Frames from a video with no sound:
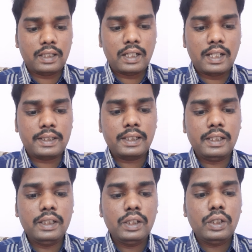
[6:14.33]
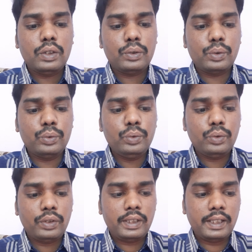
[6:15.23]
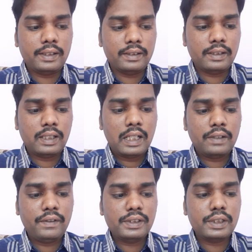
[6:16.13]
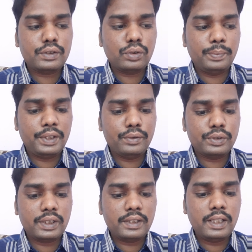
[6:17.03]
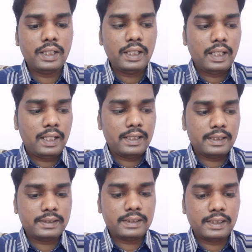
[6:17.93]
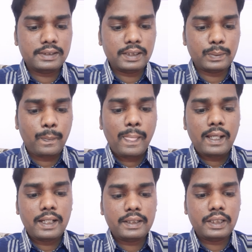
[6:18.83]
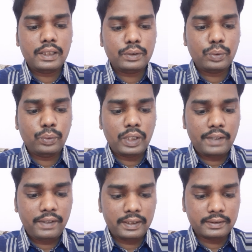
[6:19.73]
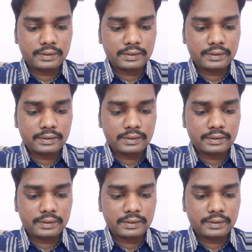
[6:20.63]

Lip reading: Article 210. Language is to be used in the legislature. Article 211